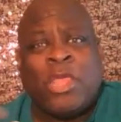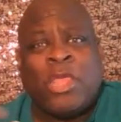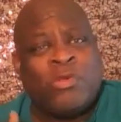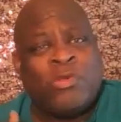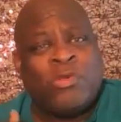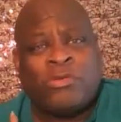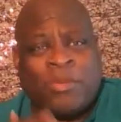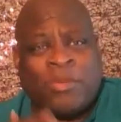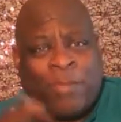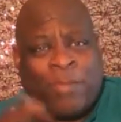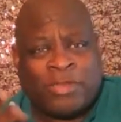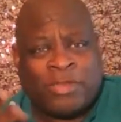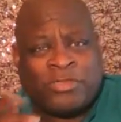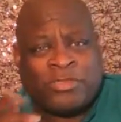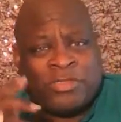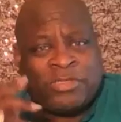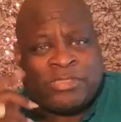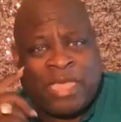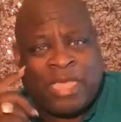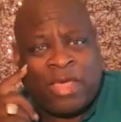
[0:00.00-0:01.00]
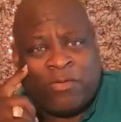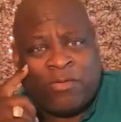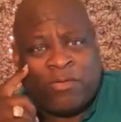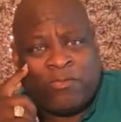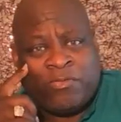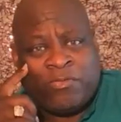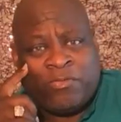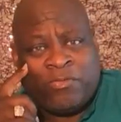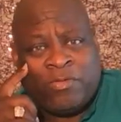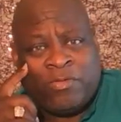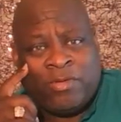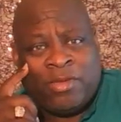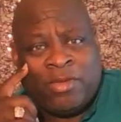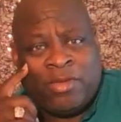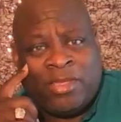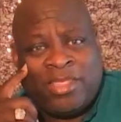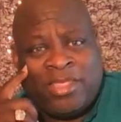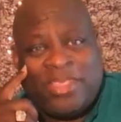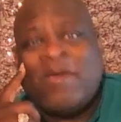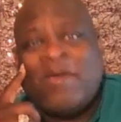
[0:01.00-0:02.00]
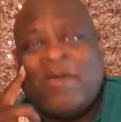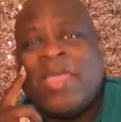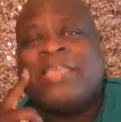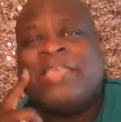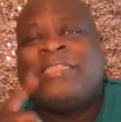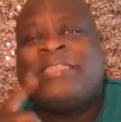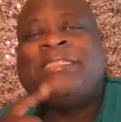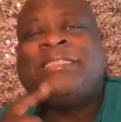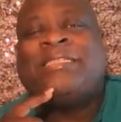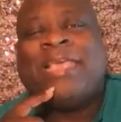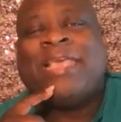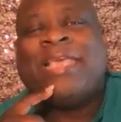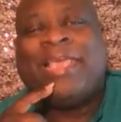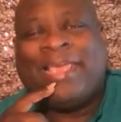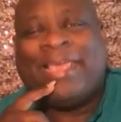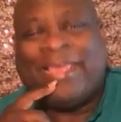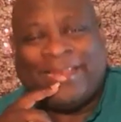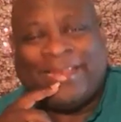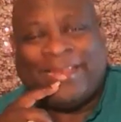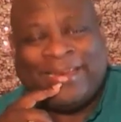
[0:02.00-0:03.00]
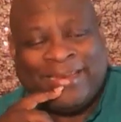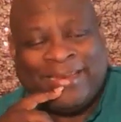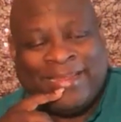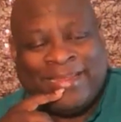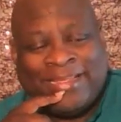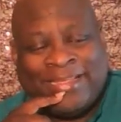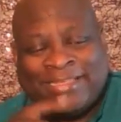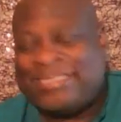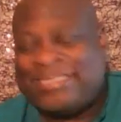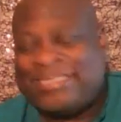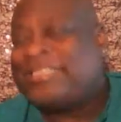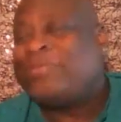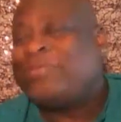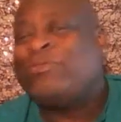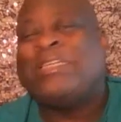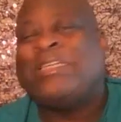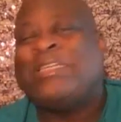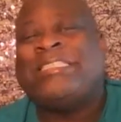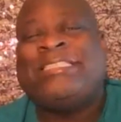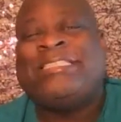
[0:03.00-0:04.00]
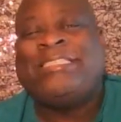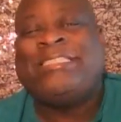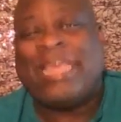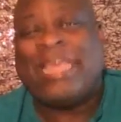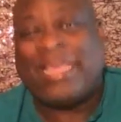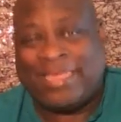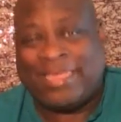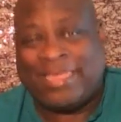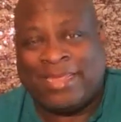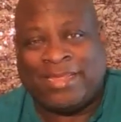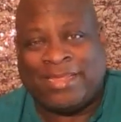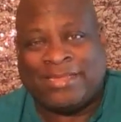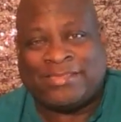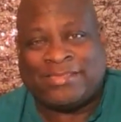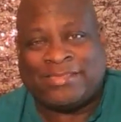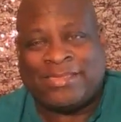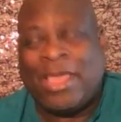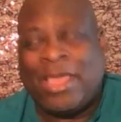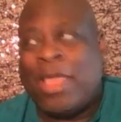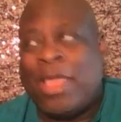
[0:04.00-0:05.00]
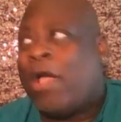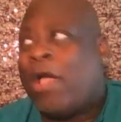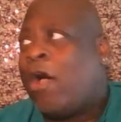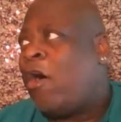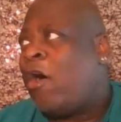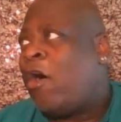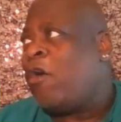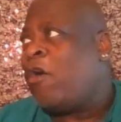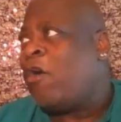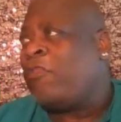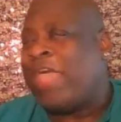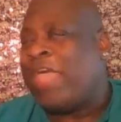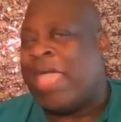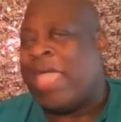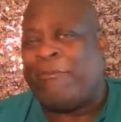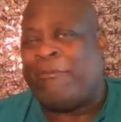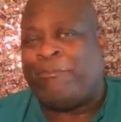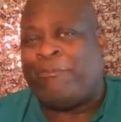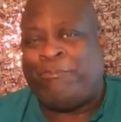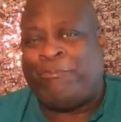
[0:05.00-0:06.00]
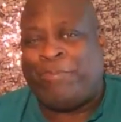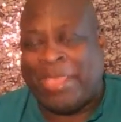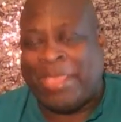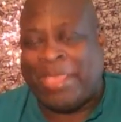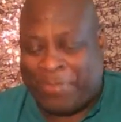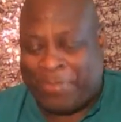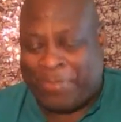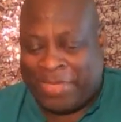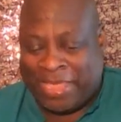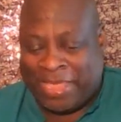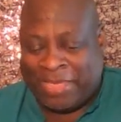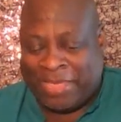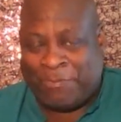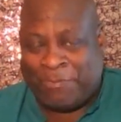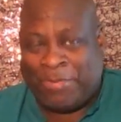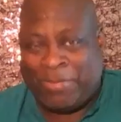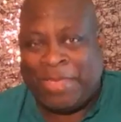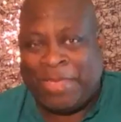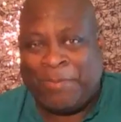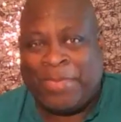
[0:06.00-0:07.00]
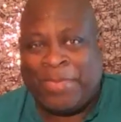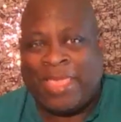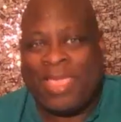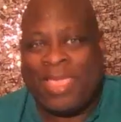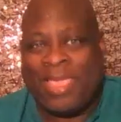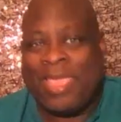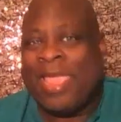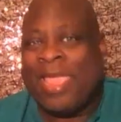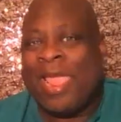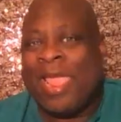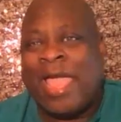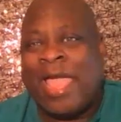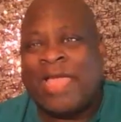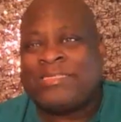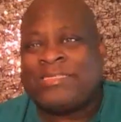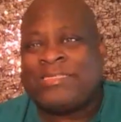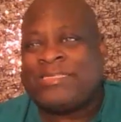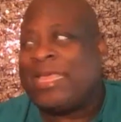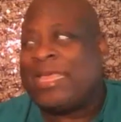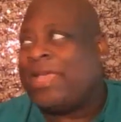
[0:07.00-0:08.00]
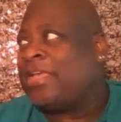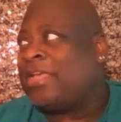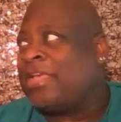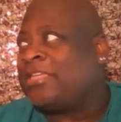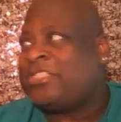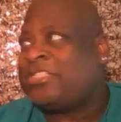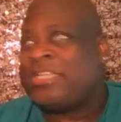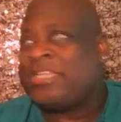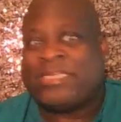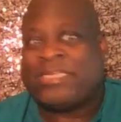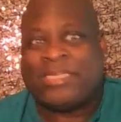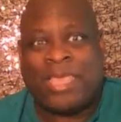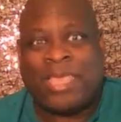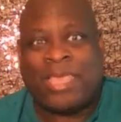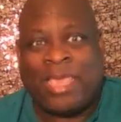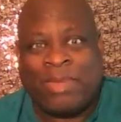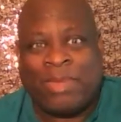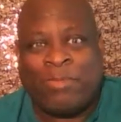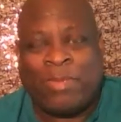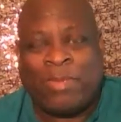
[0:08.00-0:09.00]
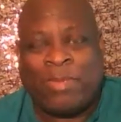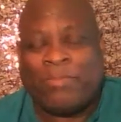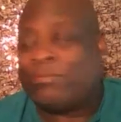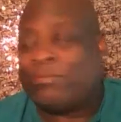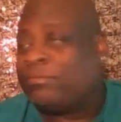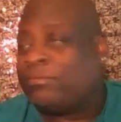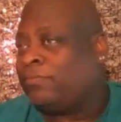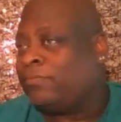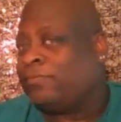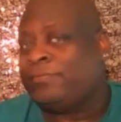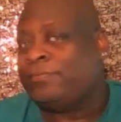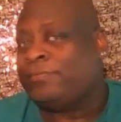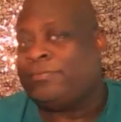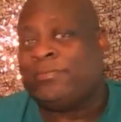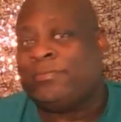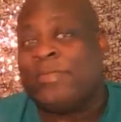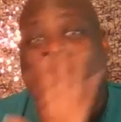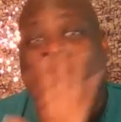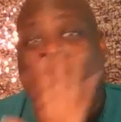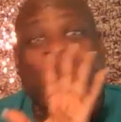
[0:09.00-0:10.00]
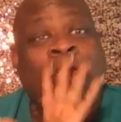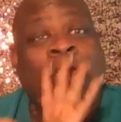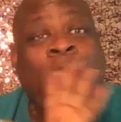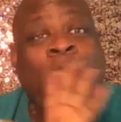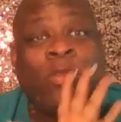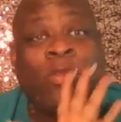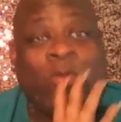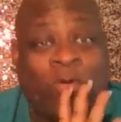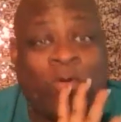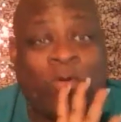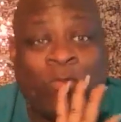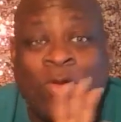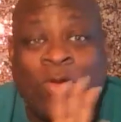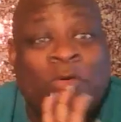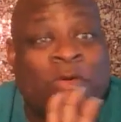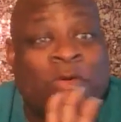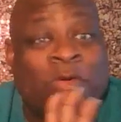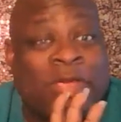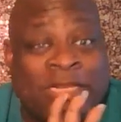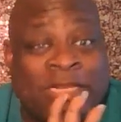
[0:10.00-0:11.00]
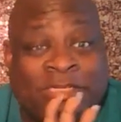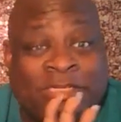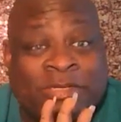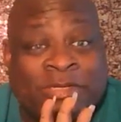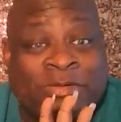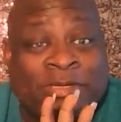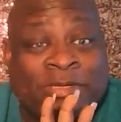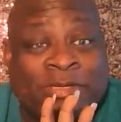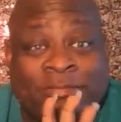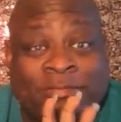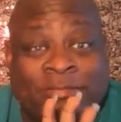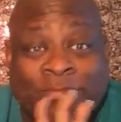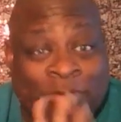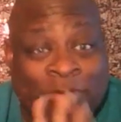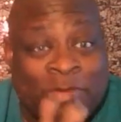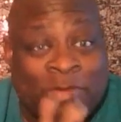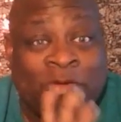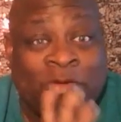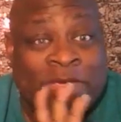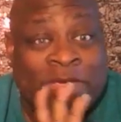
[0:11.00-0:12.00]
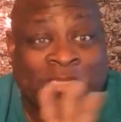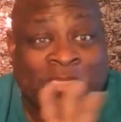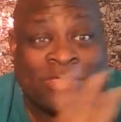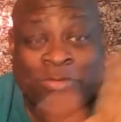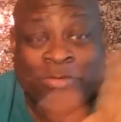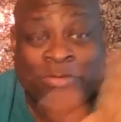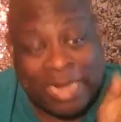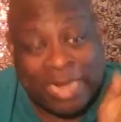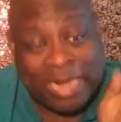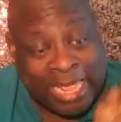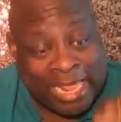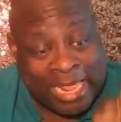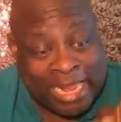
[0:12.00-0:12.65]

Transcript: You talk about yourself. You ain't shit. Just ridiculous. All that BP and PP. I said, is she kidding me? Look, we're going to get to it.